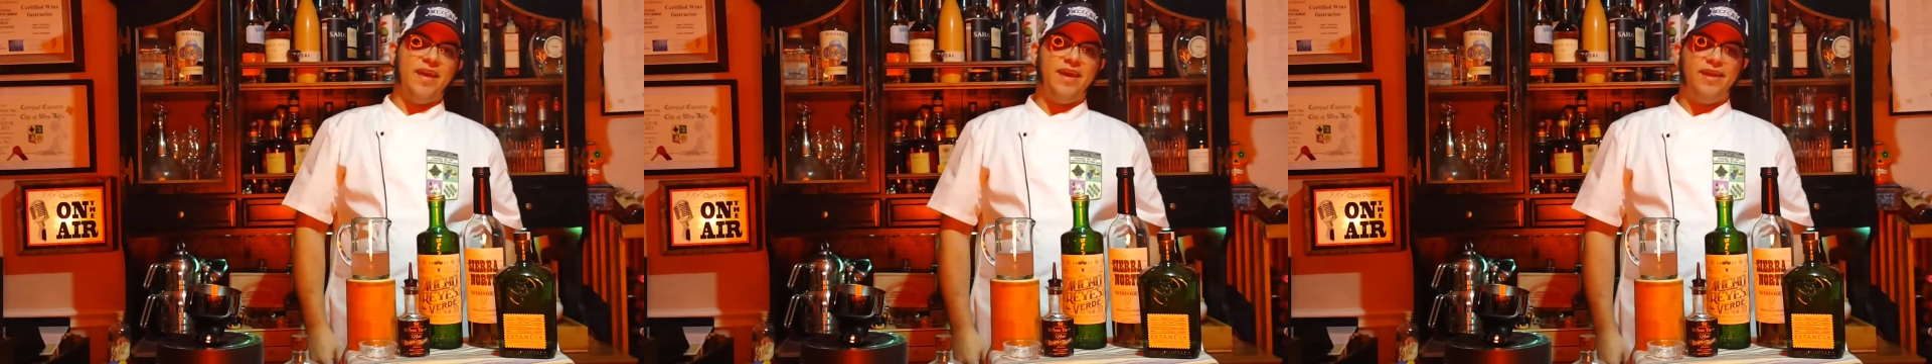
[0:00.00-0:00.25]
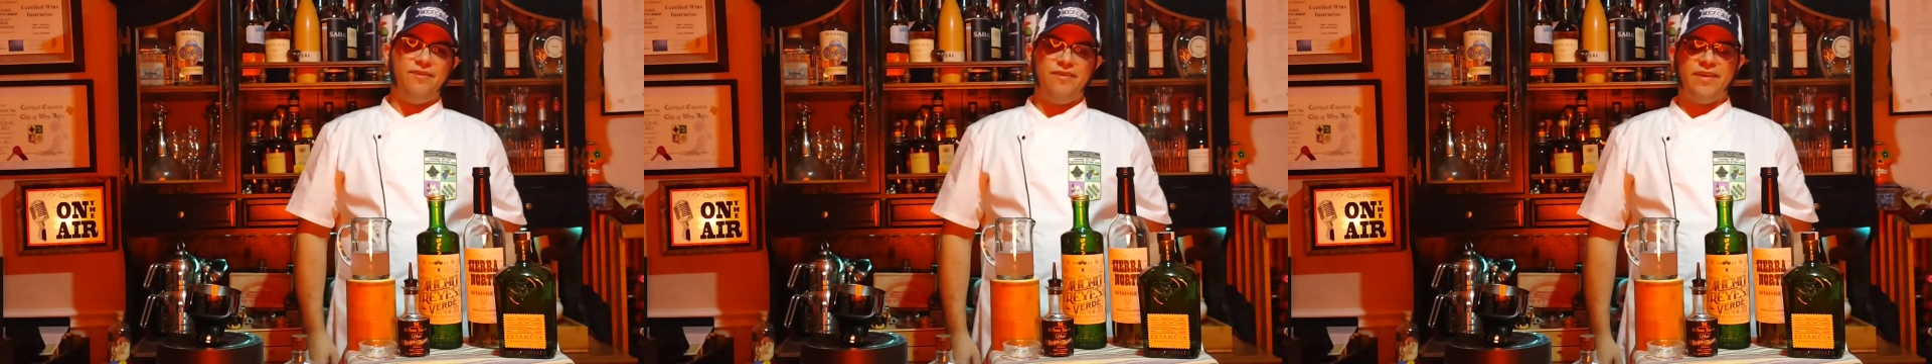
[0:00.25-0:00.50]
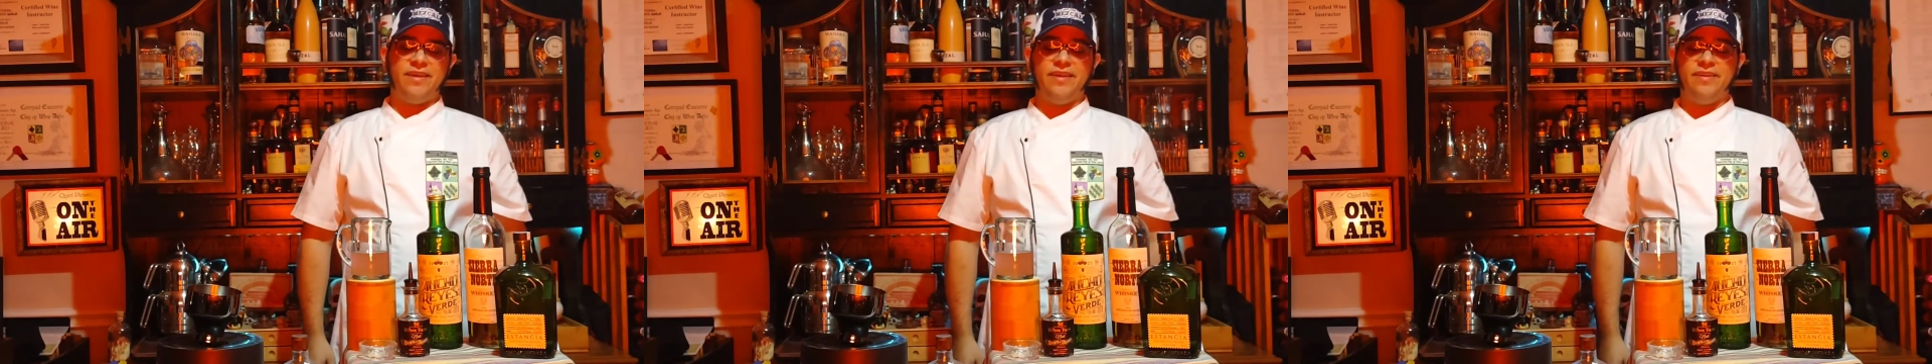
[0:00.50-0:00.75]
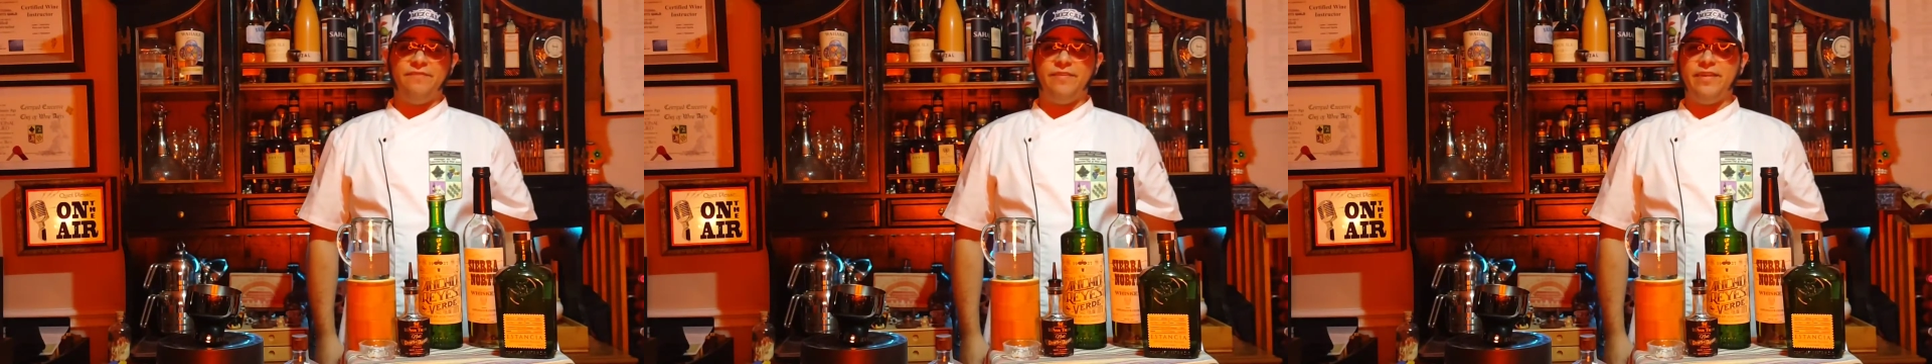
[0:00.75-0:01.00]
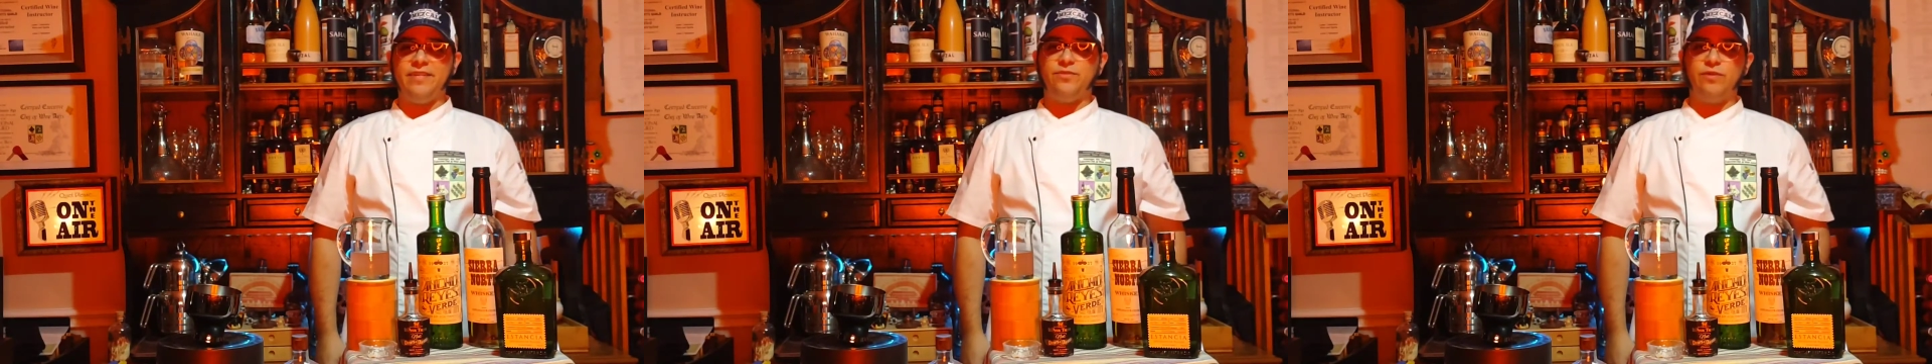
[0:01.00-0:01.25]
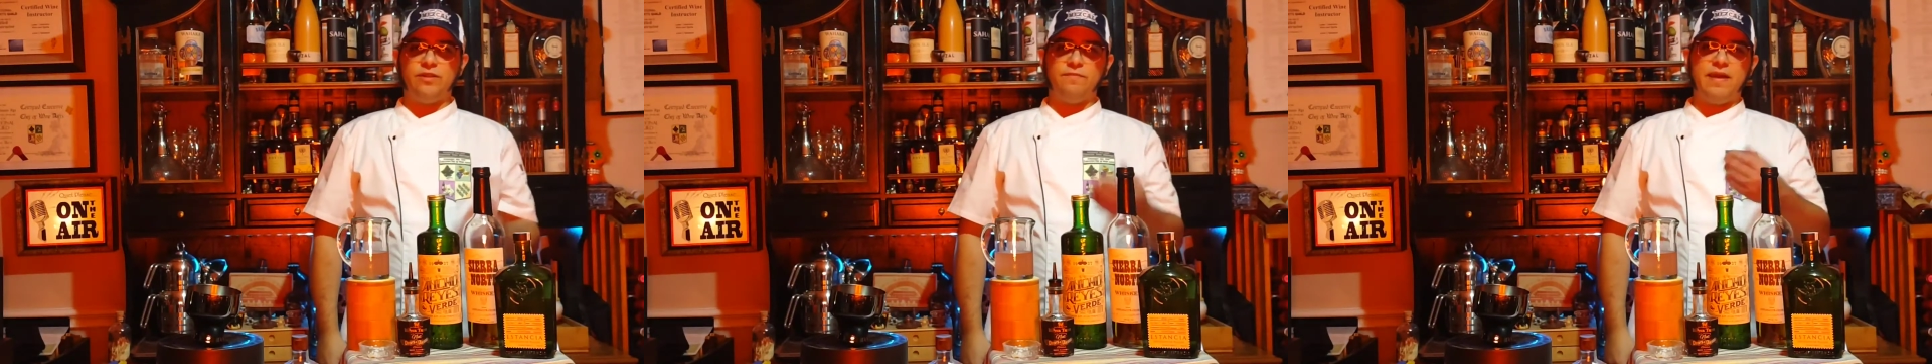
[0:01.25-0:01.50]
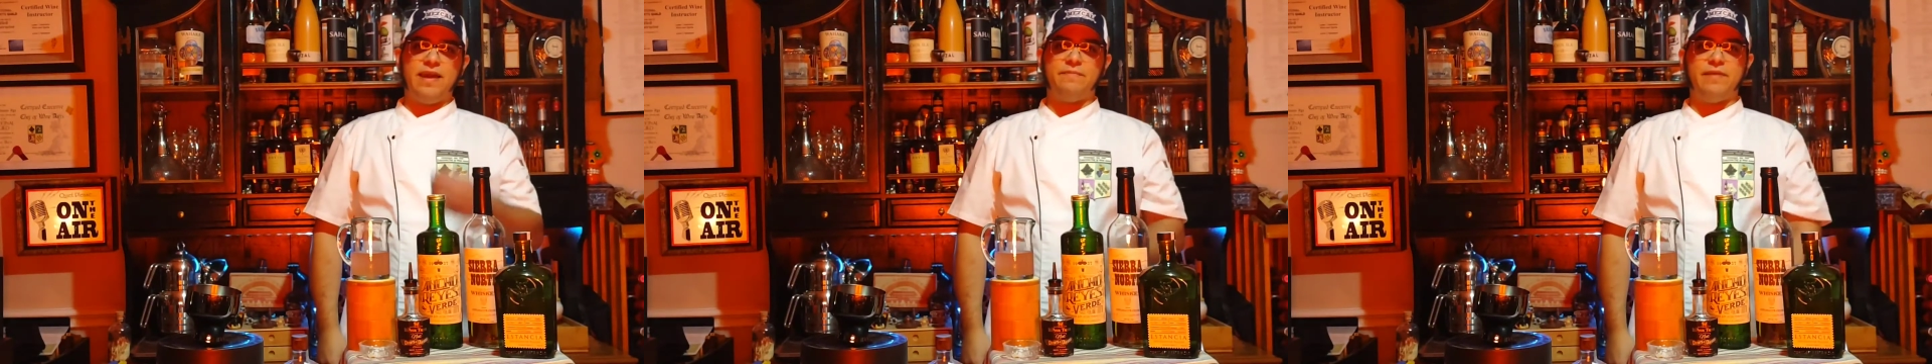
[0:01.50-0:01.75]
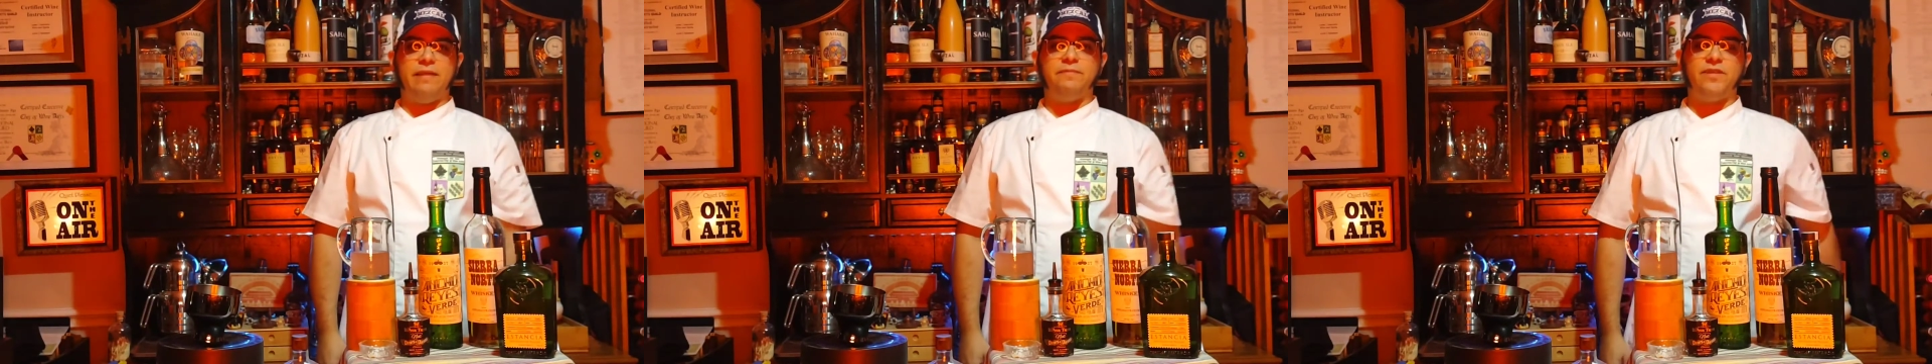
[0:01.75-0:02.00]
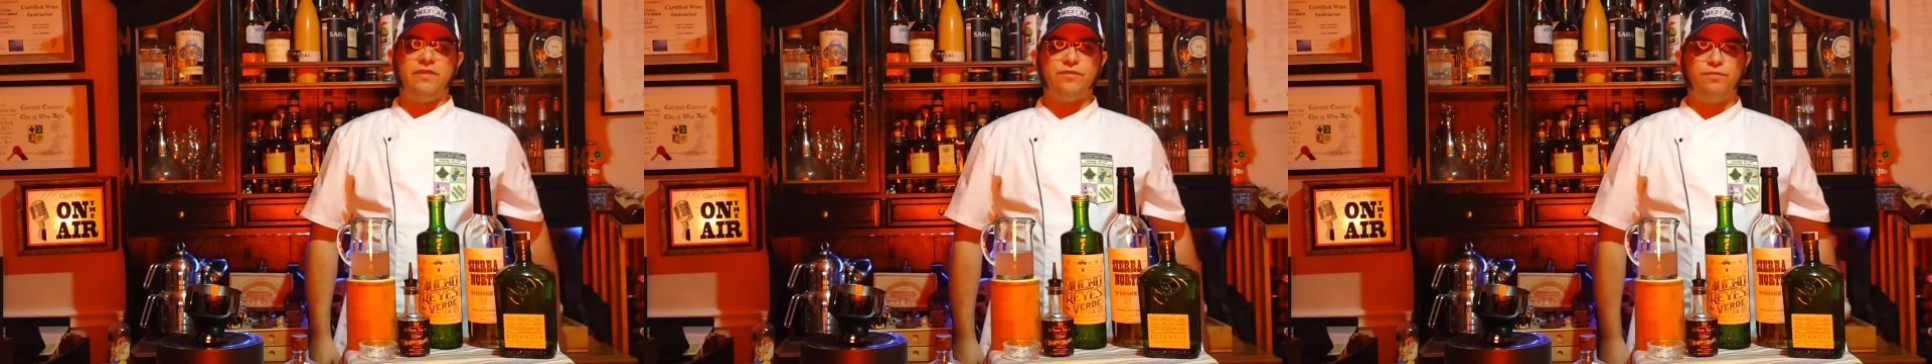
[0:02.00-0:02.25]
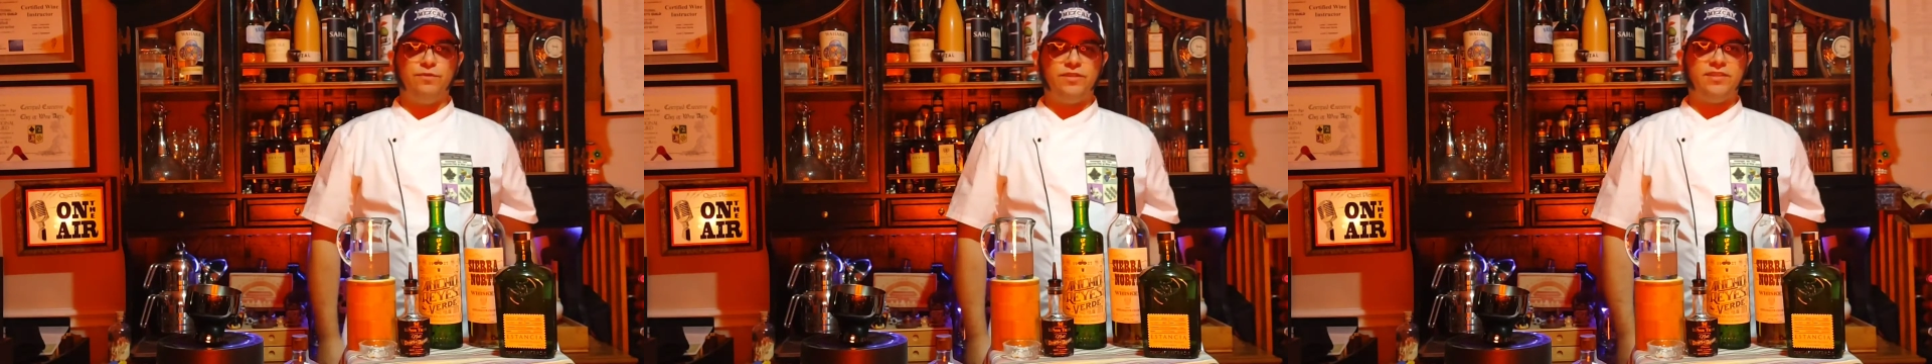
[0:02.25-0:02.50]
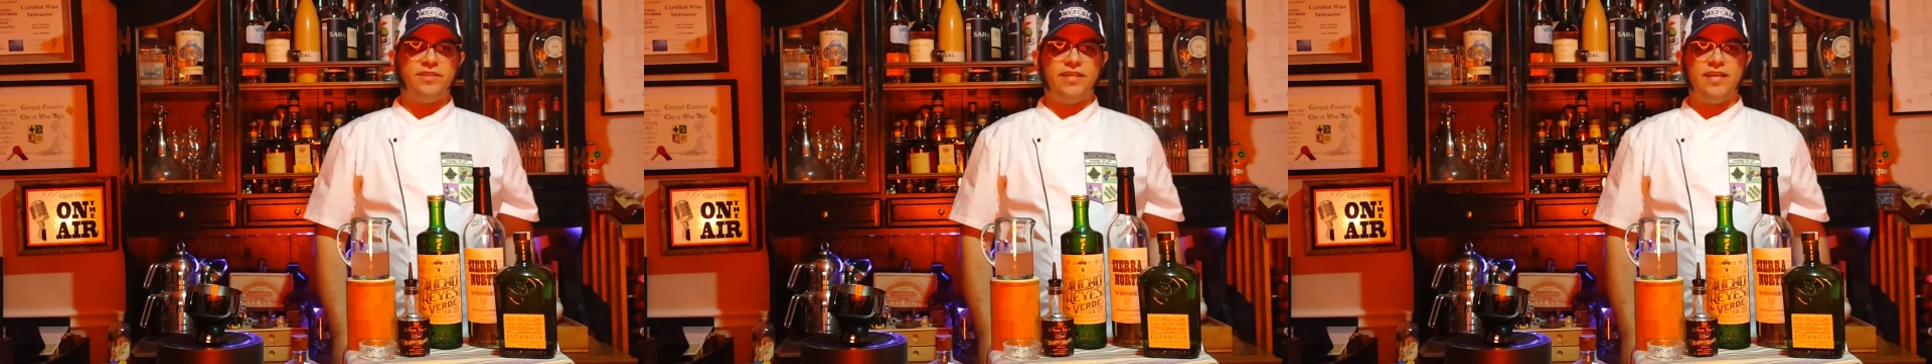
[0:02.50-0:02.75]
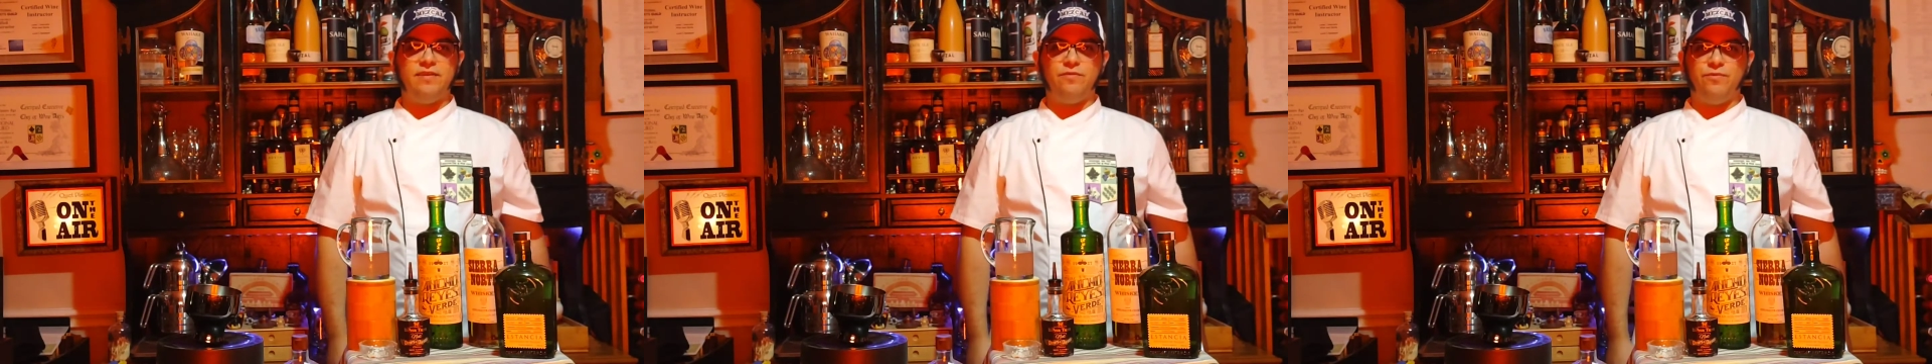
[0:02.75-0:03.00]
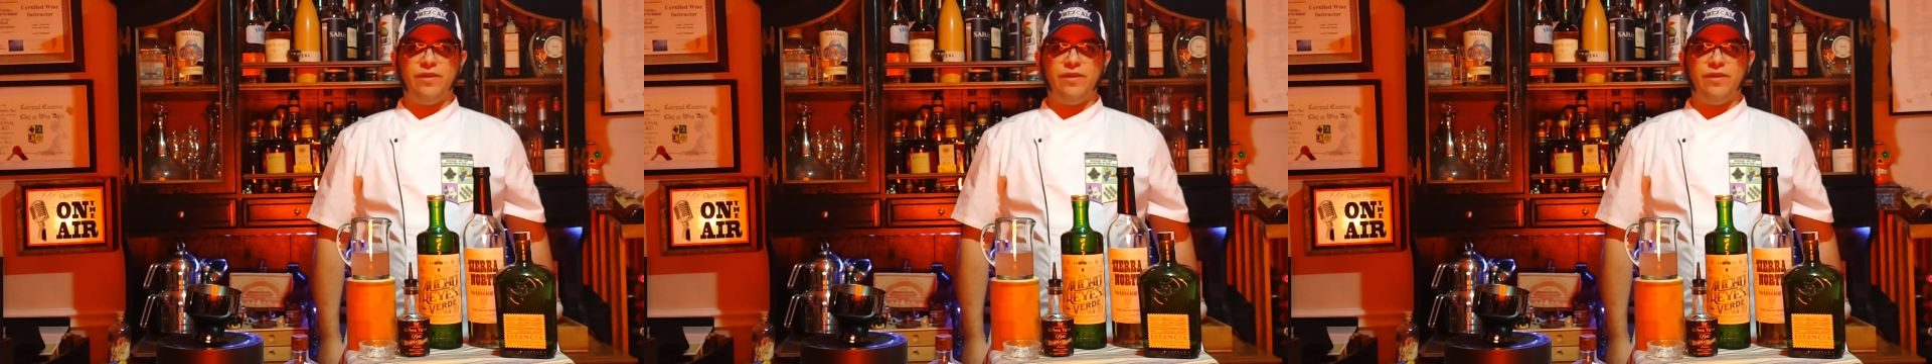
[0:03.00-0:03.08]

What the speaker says: Hello again, friends. Welcome back. My name is Oscar Montesiga.